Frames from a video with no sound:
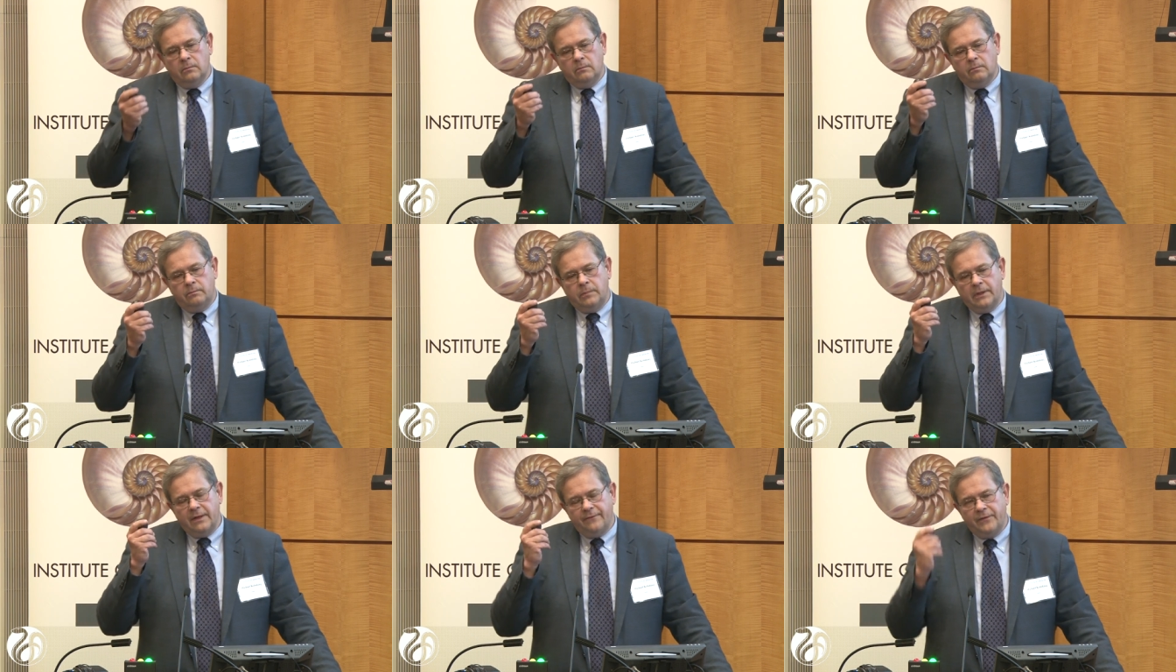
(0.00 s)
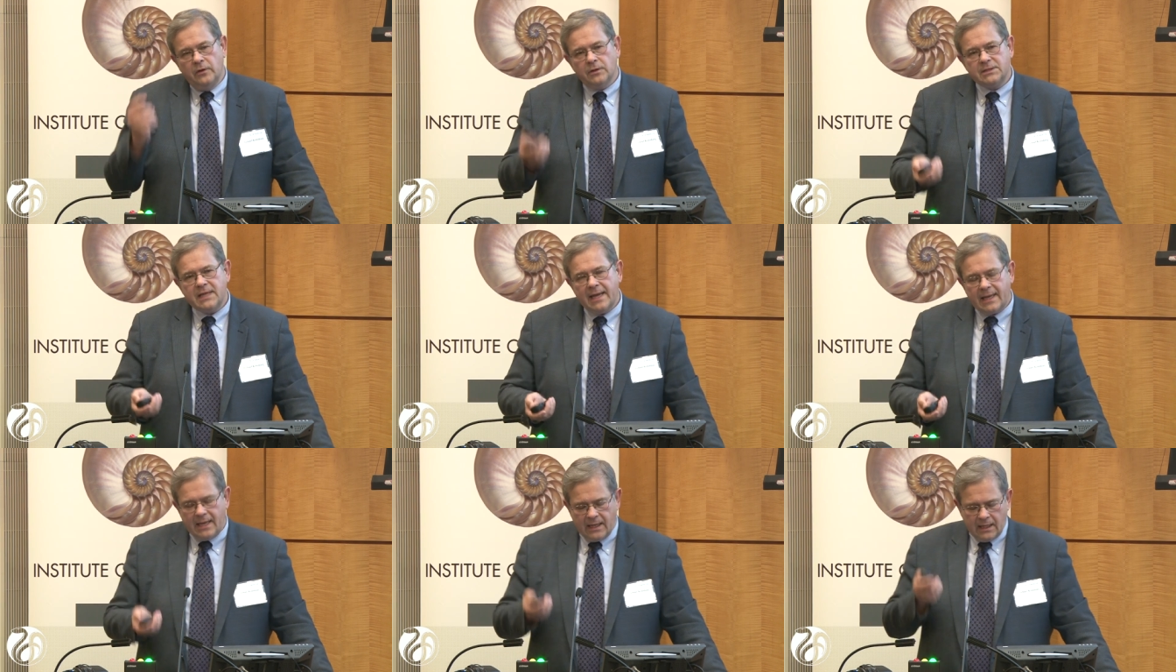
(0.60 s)
But if you're
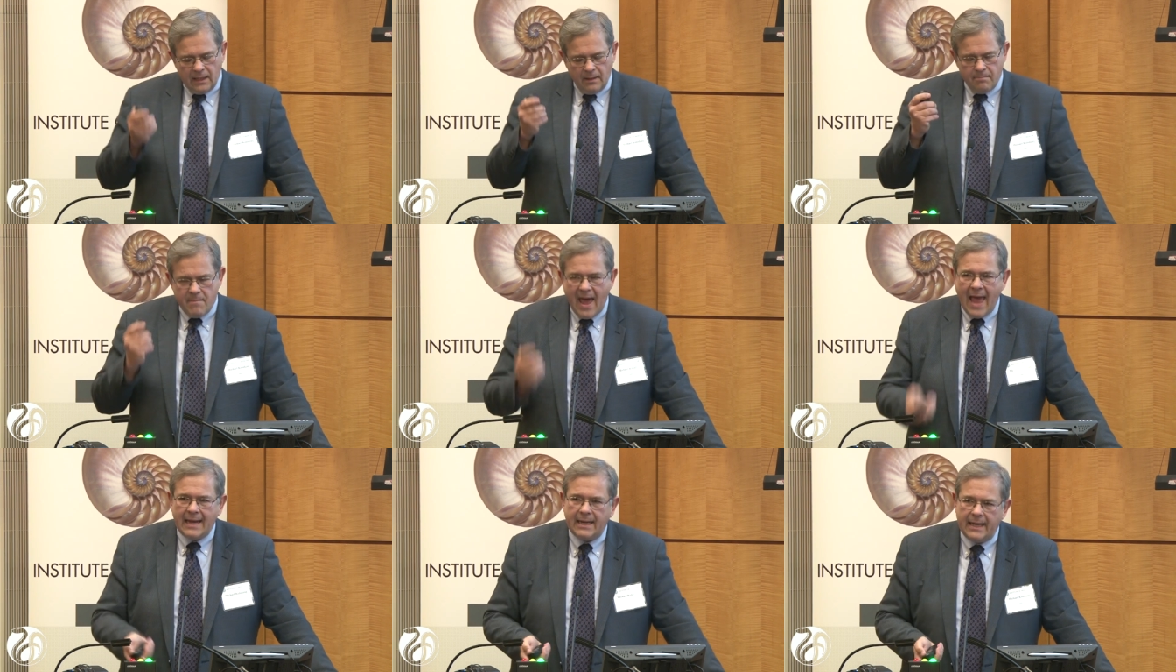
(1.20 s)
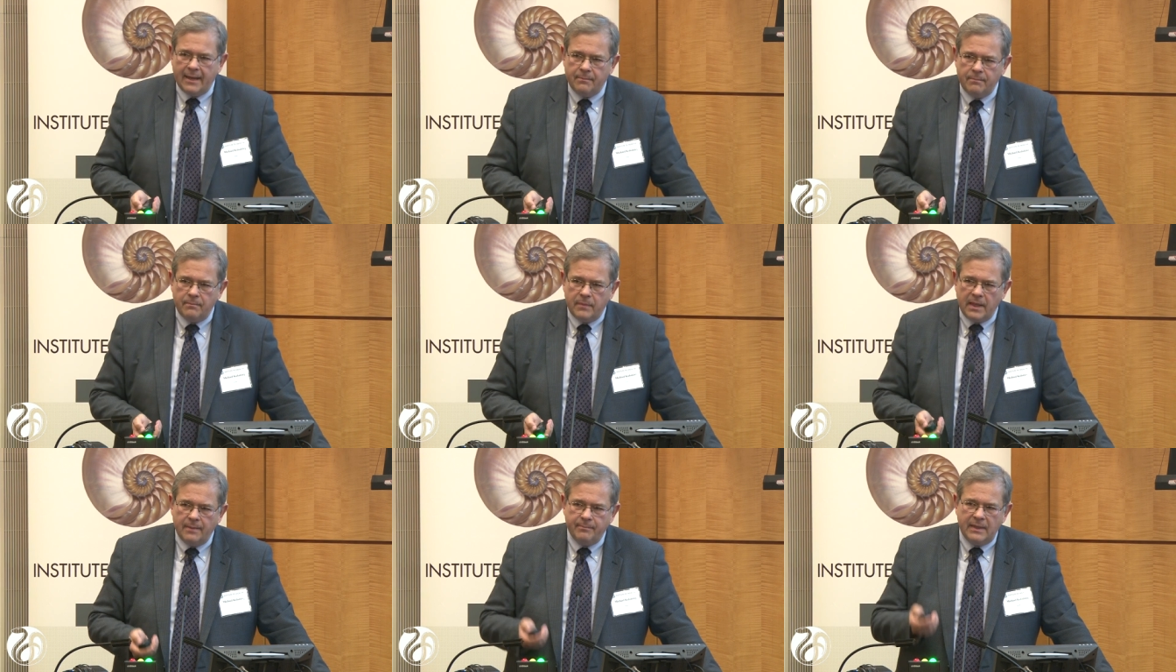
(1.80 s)
taking imatinib,
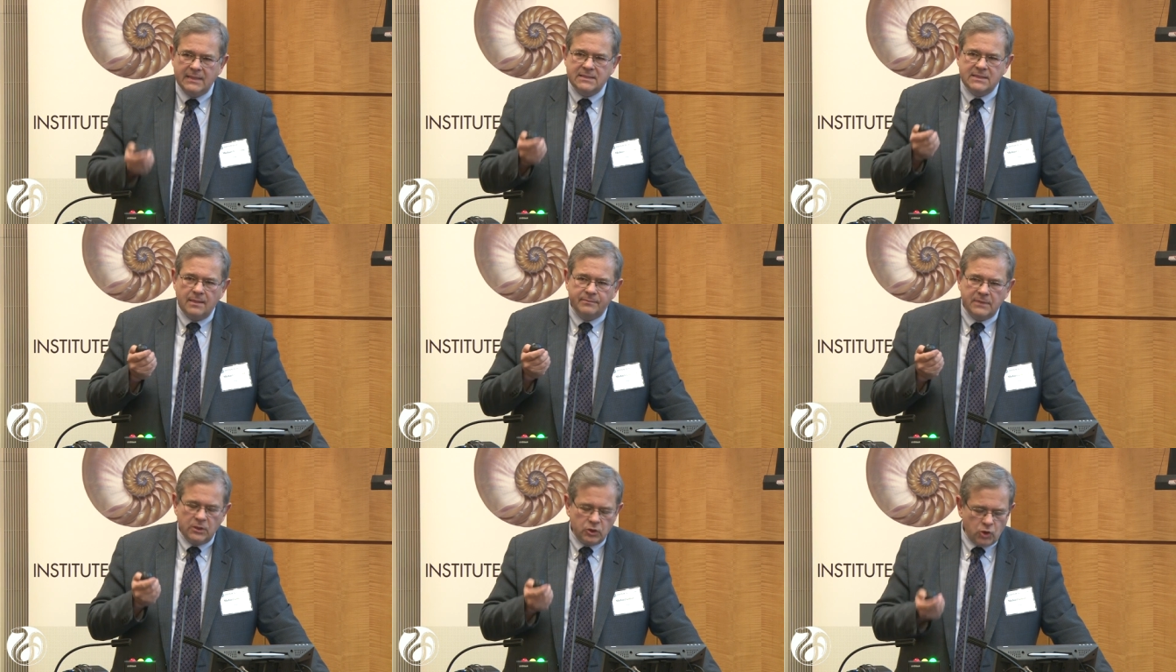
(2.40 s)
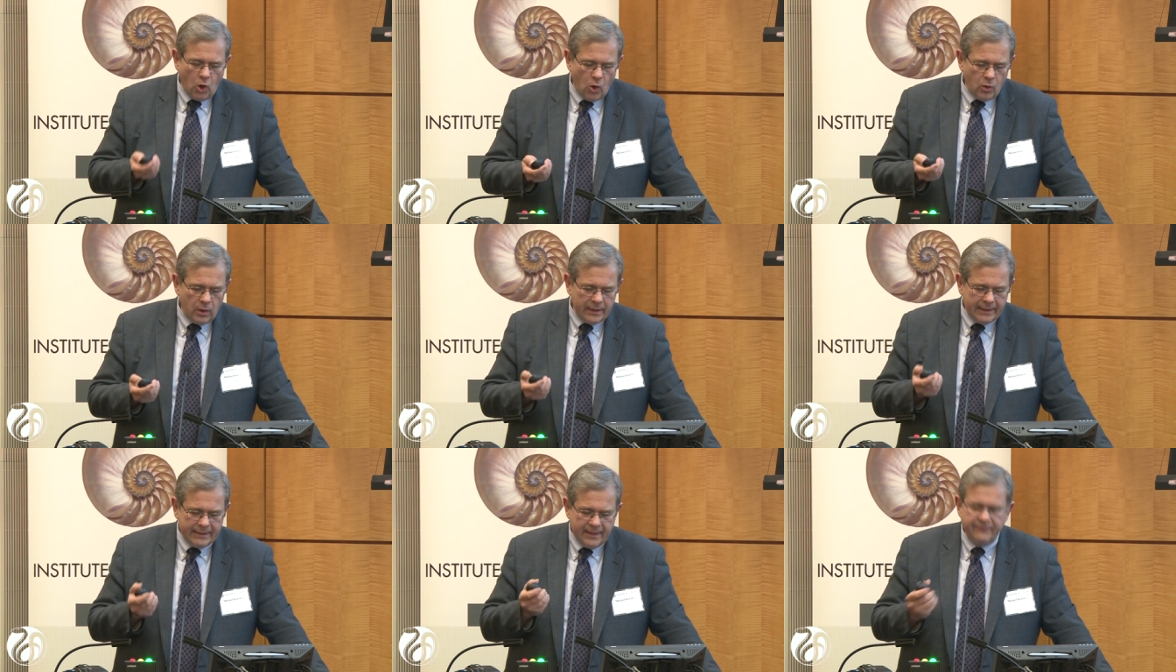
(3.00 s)
it means something
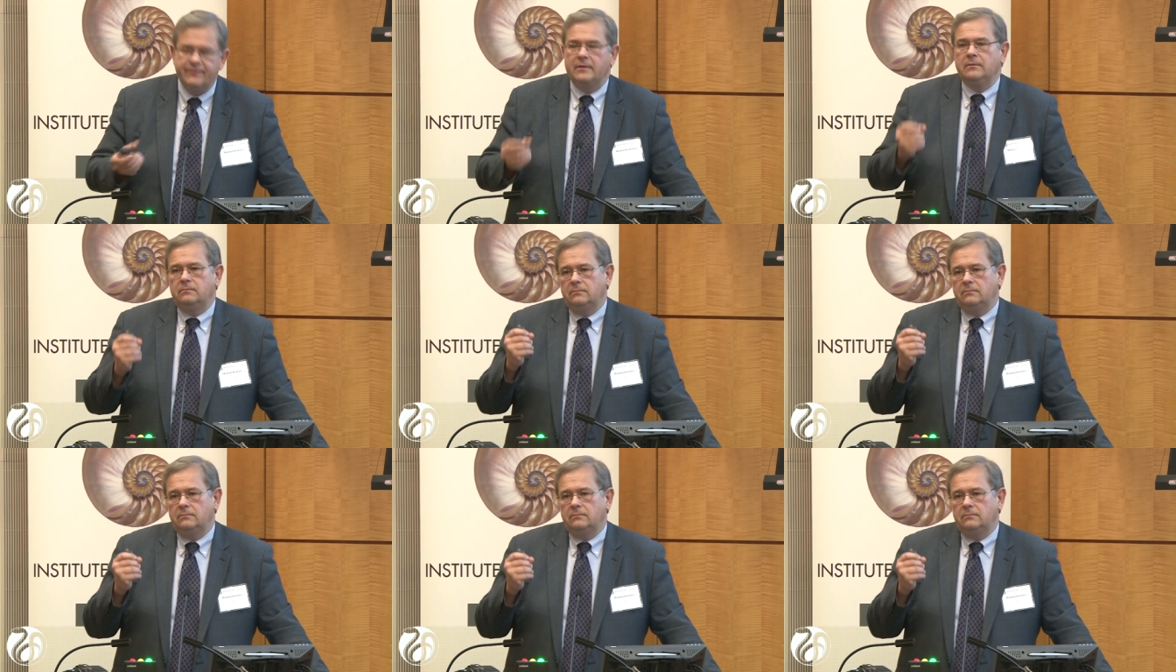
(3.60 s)
totally different.